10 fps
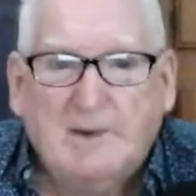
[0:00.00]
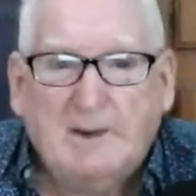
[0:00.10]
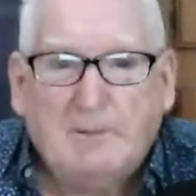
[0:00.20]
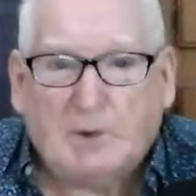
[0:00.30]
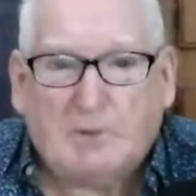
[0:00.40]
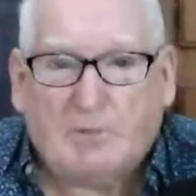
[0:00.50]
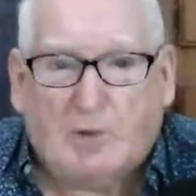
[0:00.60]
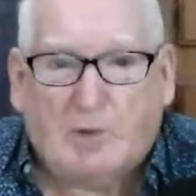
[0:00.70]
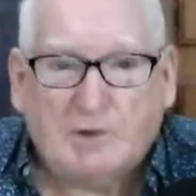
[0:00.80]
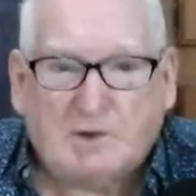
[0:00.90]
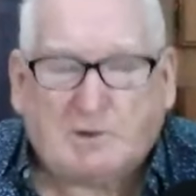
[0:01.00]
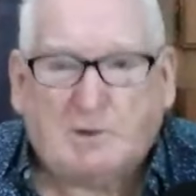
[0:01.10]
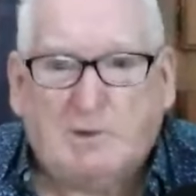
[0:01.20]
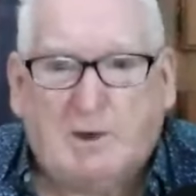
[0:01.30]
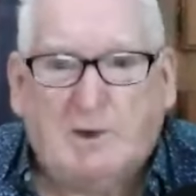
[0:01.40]
put forth
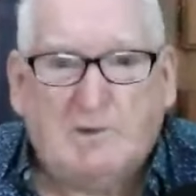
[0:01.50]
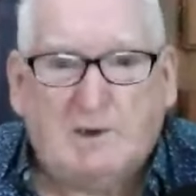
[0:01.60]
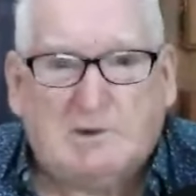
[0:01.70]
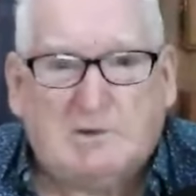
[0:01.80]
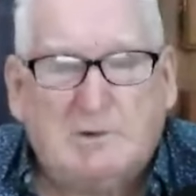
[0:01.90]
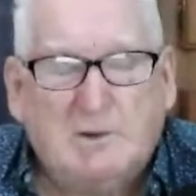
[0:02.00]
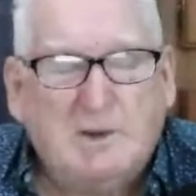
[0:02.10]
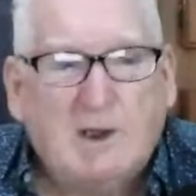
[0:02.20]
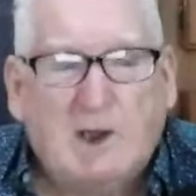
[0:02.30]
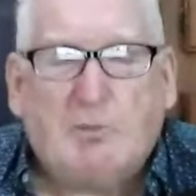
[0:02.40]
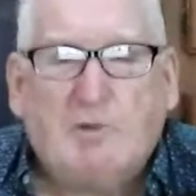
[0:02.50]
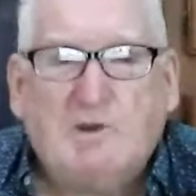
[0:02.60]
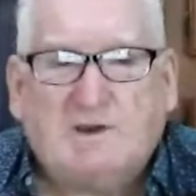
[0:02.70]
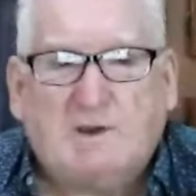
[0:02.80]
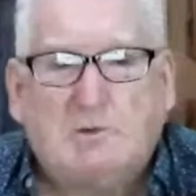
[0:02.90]
pseudo-legal, every
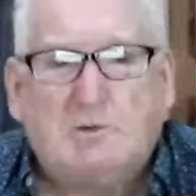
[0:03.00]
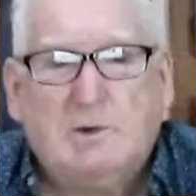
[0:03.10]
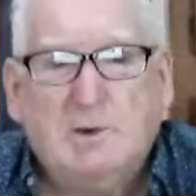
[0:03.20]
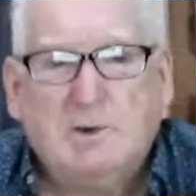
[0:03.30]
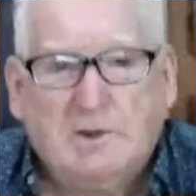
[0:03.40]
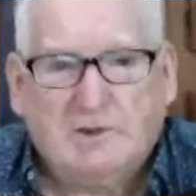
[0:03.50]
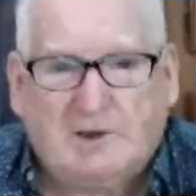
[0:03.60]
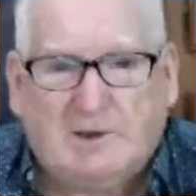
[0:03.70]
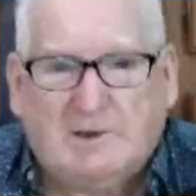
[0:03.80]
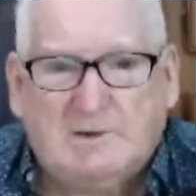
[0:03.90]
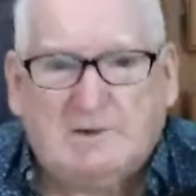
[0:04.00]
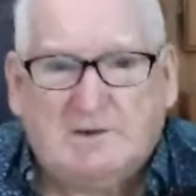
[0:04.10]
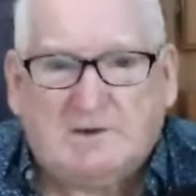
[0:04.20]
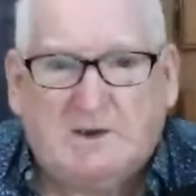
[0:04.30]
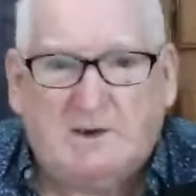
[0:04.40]
single thing that
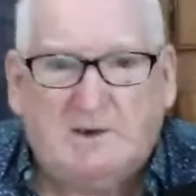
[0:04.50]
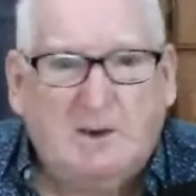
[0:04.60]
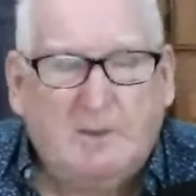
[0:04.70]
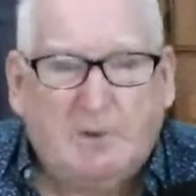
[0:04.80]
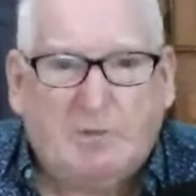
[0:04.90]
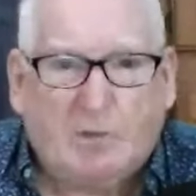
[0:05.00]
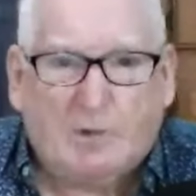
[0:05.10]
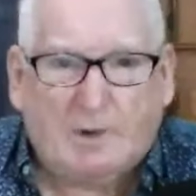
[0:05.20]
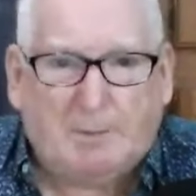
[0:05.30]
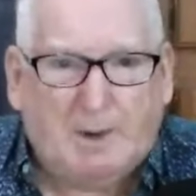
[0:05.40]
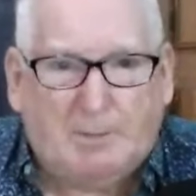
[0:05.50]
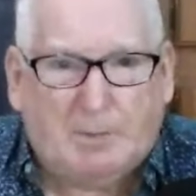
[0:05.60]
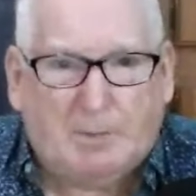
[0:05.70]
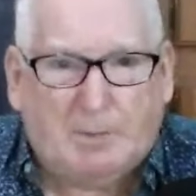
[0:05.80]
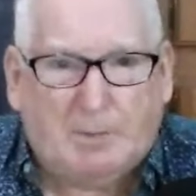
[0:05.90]
is in before the
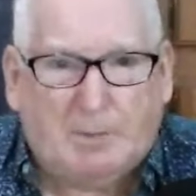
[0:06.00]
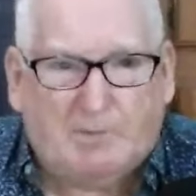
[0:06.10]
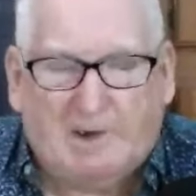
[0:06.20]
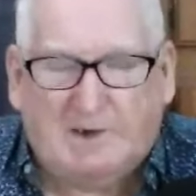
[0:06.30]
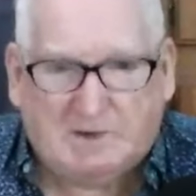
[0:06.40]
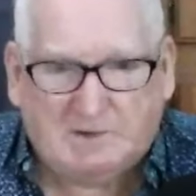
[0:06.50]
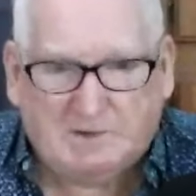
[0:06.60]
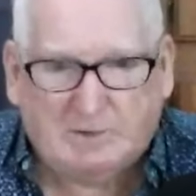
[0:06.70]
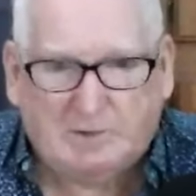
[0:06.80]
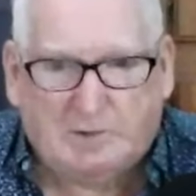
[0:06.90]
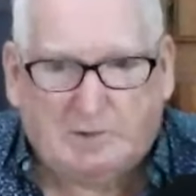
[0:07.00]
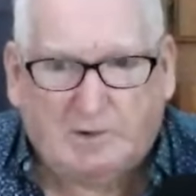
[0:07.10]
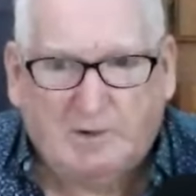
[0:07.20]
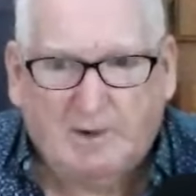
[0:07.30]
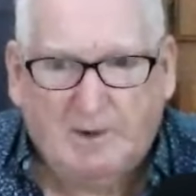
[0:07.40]
people in relation to
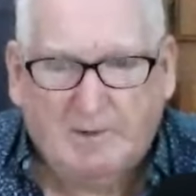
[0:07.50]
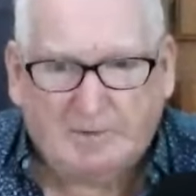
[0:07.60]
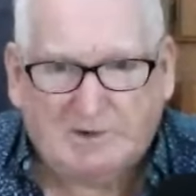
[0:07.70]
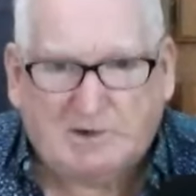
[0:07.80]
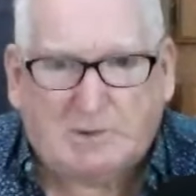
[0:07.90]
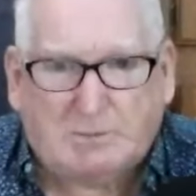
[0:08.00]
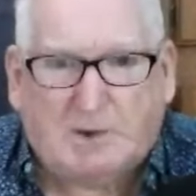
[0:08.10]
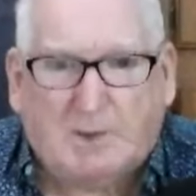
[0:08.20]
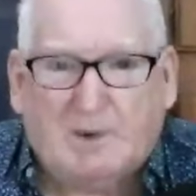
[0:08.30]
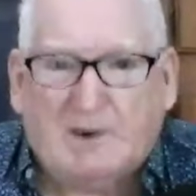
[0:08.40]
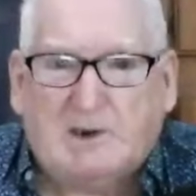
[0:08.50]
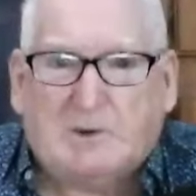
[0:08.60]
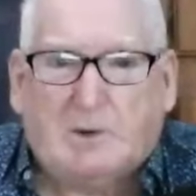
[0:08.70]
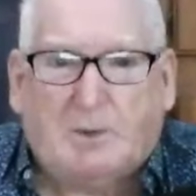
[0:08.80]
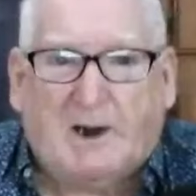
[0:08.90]
law produced by
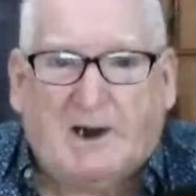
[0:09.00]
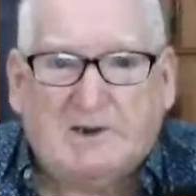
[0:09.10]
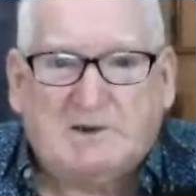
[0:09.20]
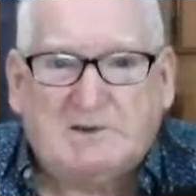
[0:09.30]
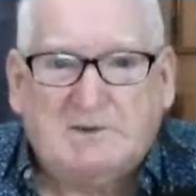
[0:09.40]
political parties